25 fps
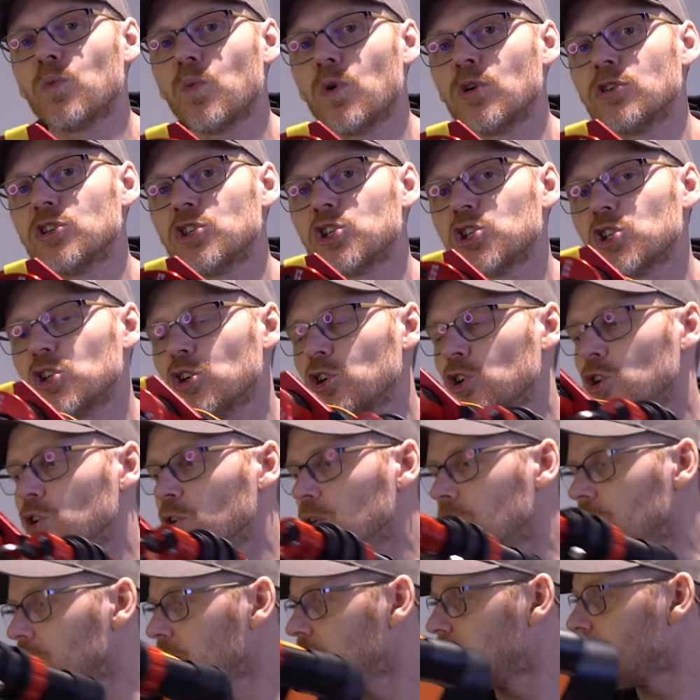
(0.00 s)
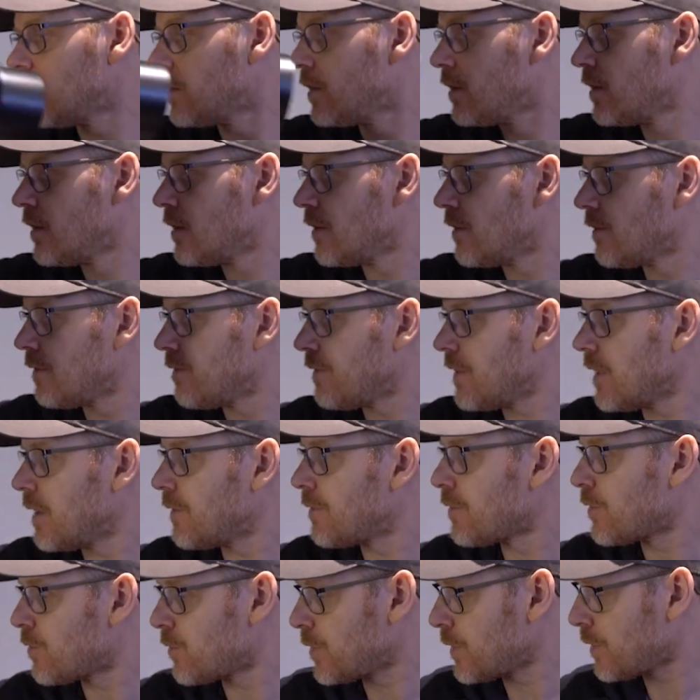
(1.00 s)
is a one-shot color
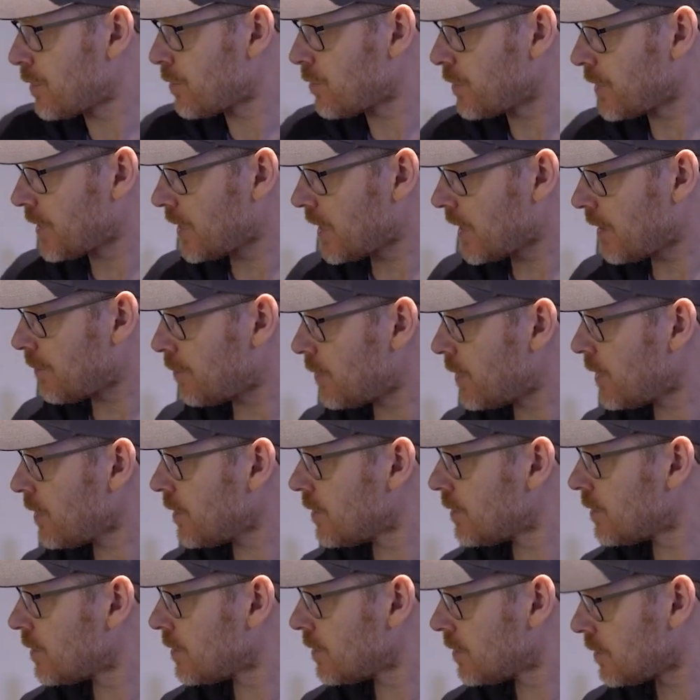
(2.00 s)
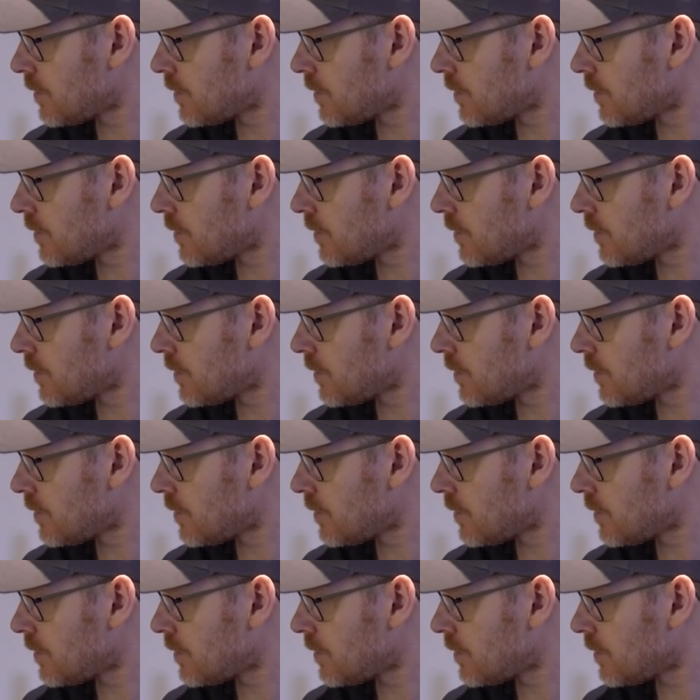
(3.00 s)
533 camera.